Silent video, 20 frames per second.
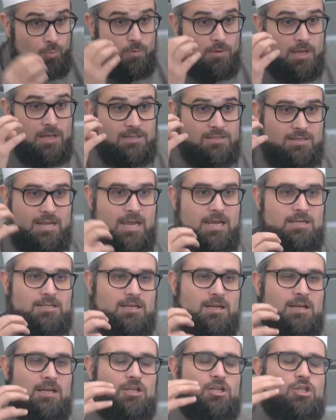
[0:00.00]
It takes
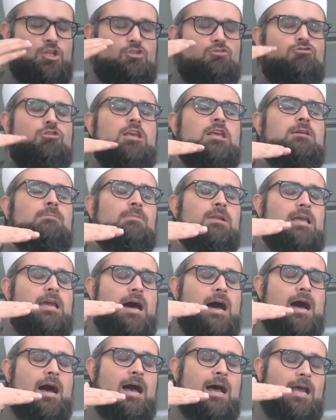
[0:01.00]
an extremely
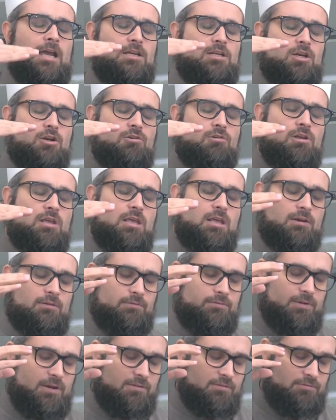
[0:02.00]
high degree
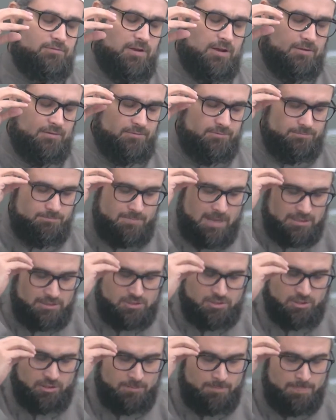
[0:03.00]
of
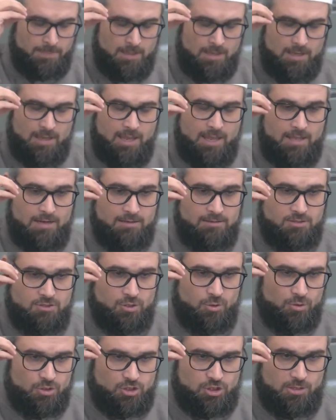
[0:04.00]
mental and
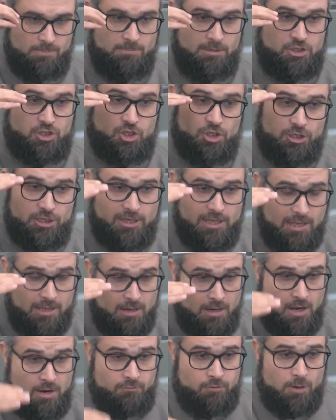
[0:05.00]
social maturity
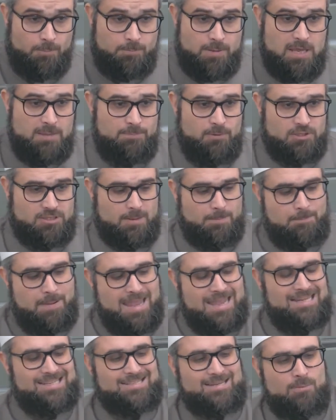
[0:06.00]
for people to
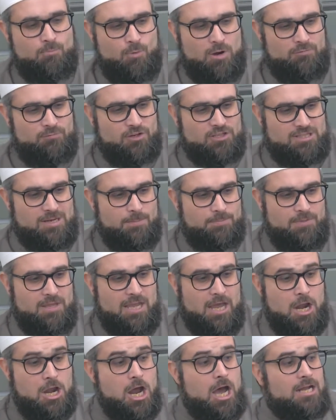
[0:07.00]
pay someone for something
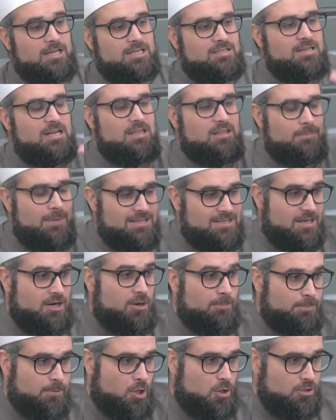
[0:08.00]
and not see them as an
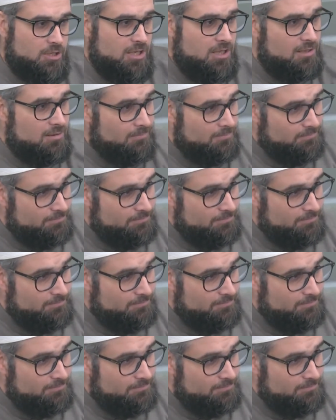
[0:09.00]
employee.